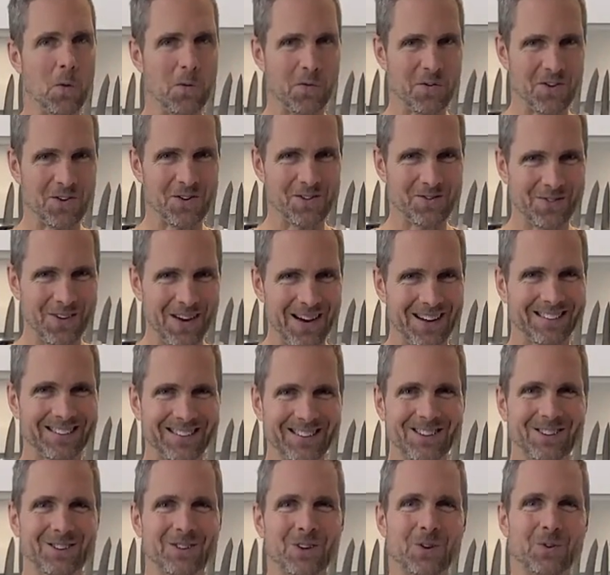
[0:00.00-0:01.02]
overinvest
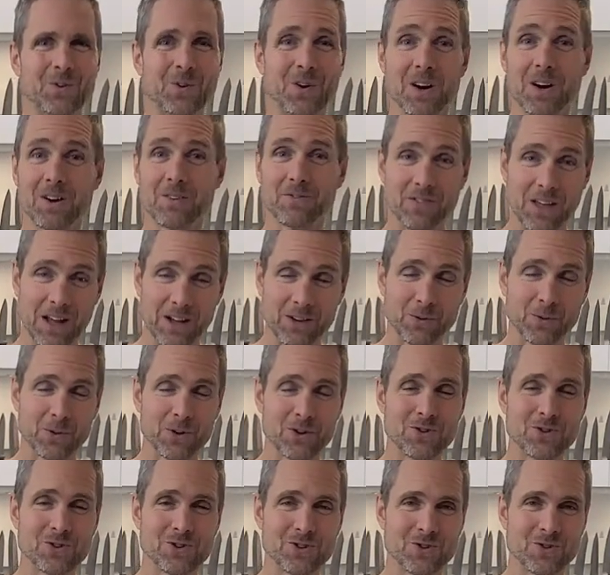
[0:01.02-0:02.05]
in cookware if that's what
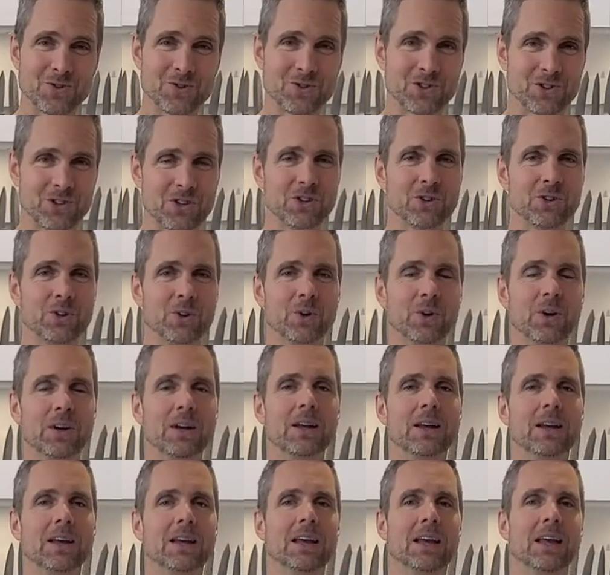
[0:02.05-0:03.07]
you choose to do.
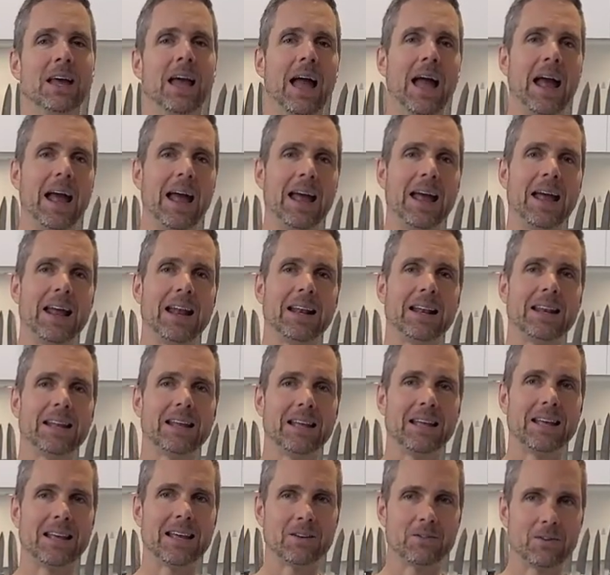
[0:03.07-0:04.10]
And
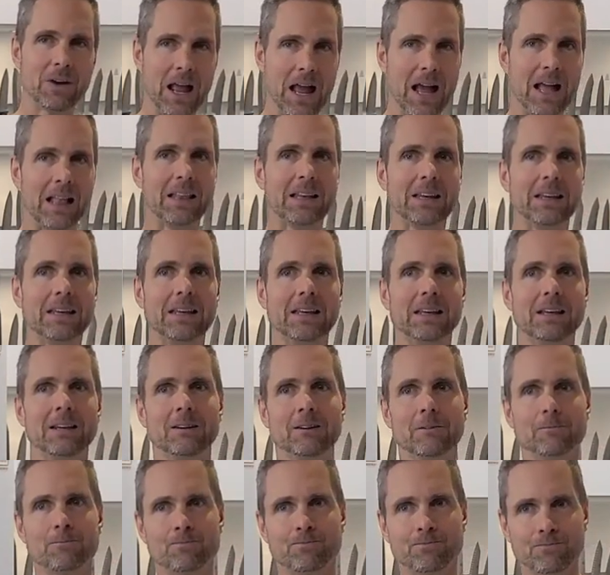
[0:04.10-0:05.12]
in reality,
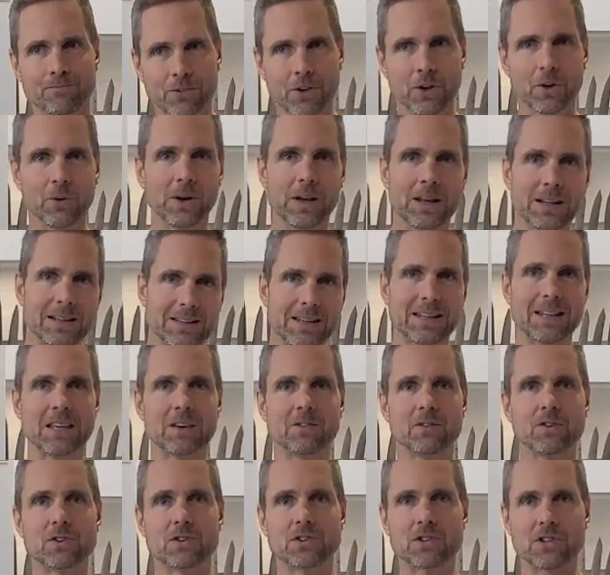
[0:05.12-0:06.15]
you know, it's gonna
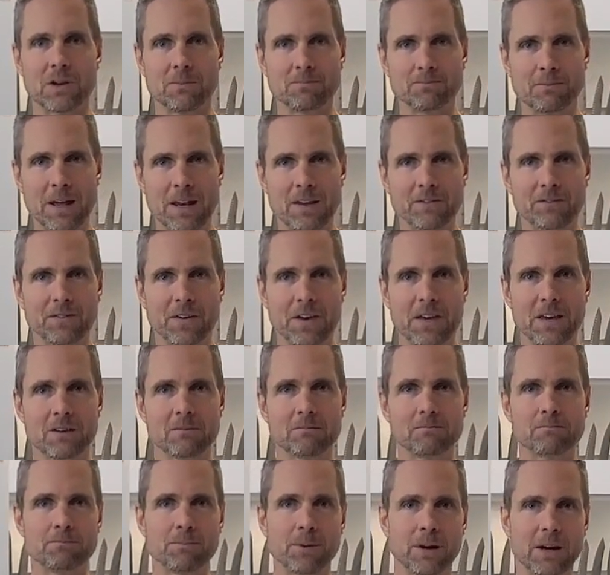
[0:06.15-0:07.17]
give you some
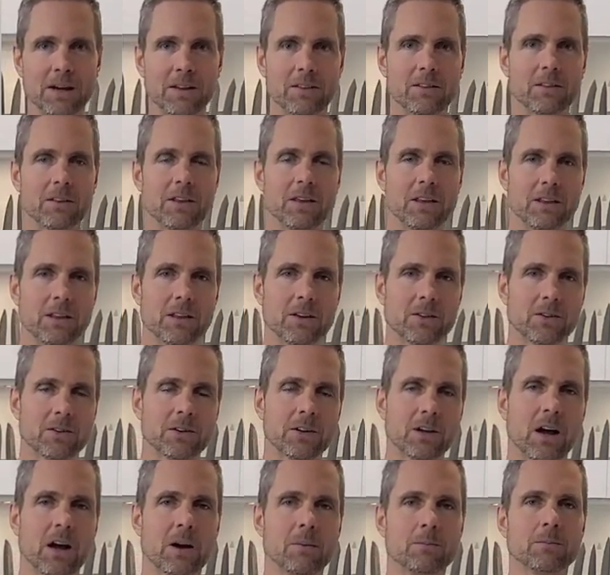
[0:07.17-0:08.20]
benefit, but there
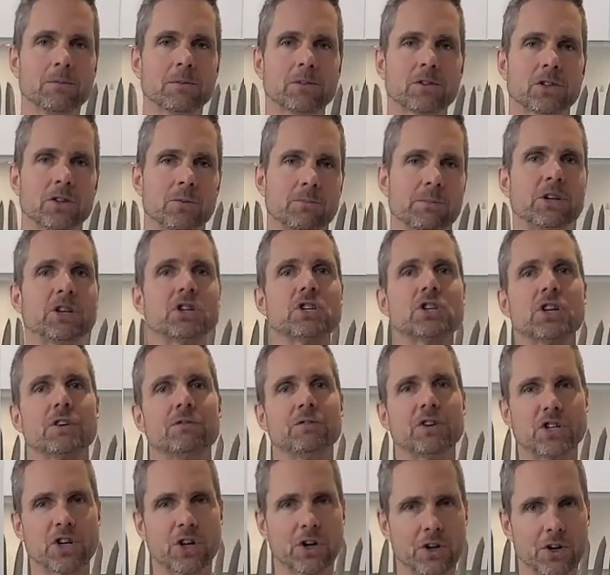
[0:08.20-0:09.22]
comes diminishing
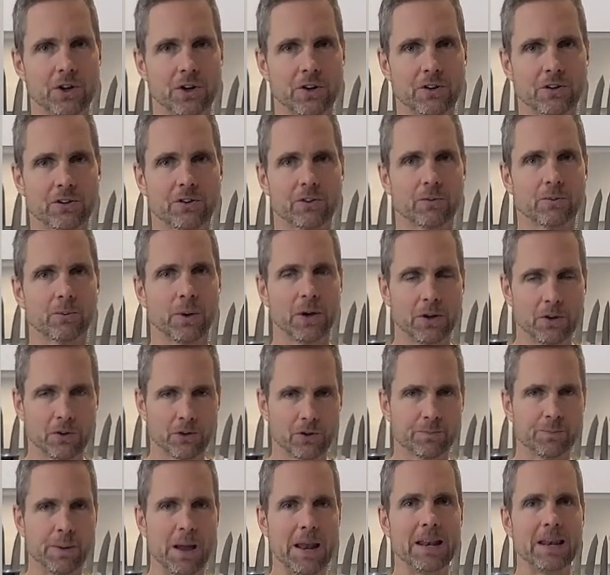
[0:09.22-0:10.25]
returns when you're
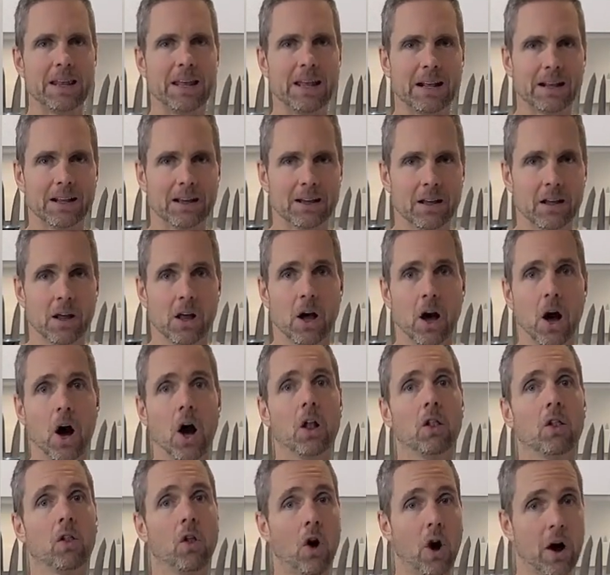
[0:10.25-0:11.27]
spending
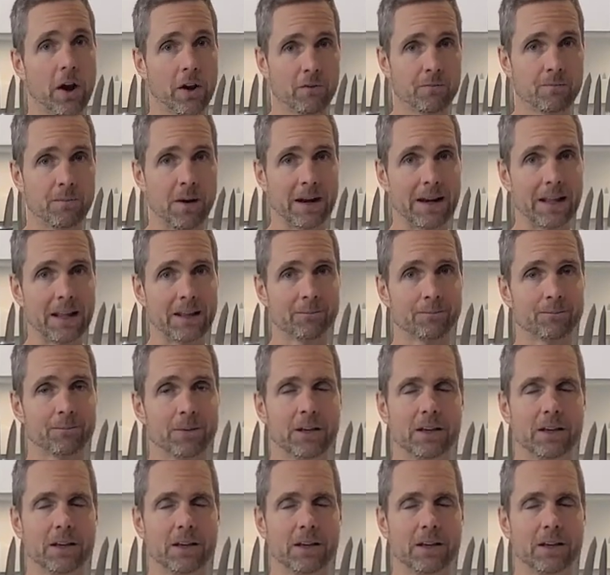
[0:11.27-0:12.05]
a lot of money.